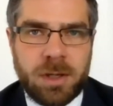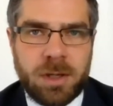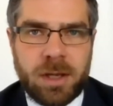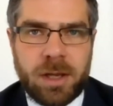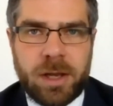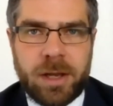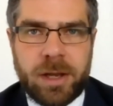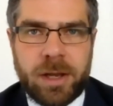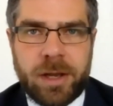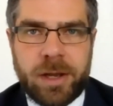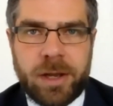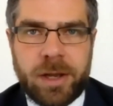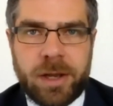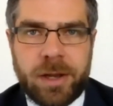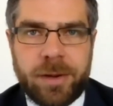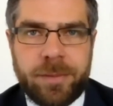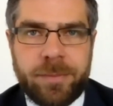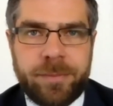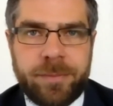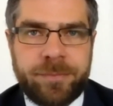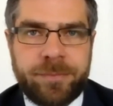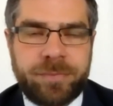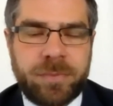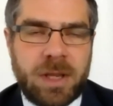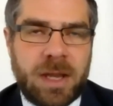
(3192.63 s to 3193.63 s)

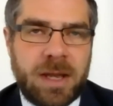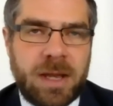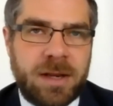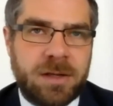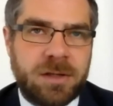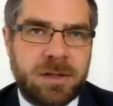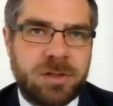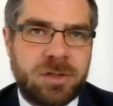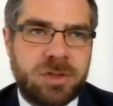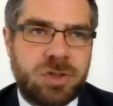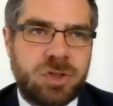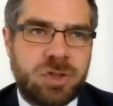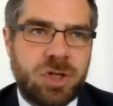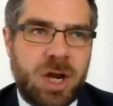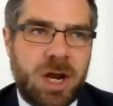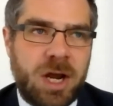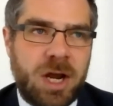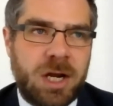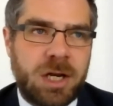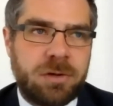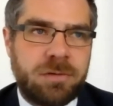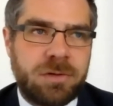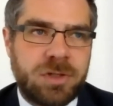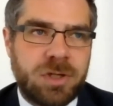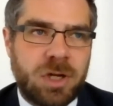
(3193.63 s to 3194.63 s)
um, and
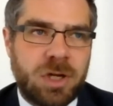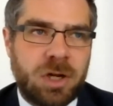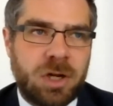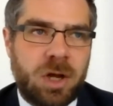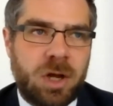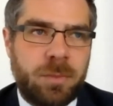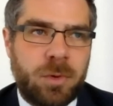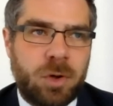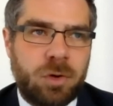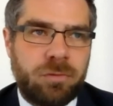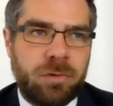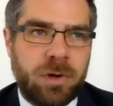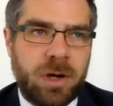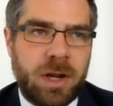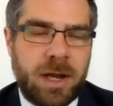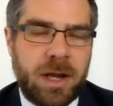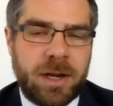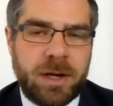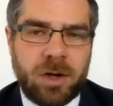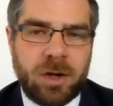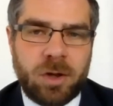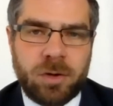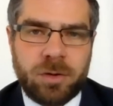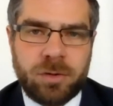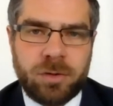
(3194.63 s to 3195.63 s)
China is a lot more
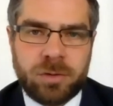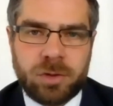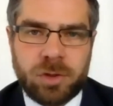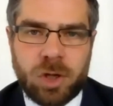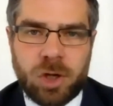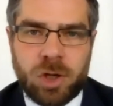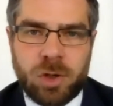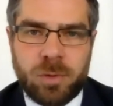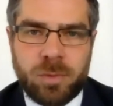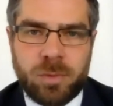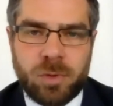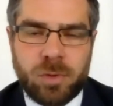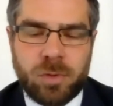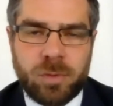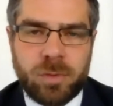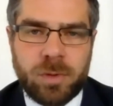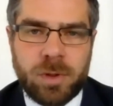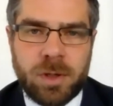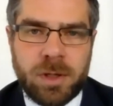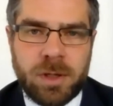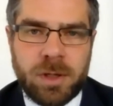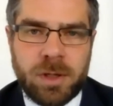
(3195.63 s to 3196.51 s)
reliant on global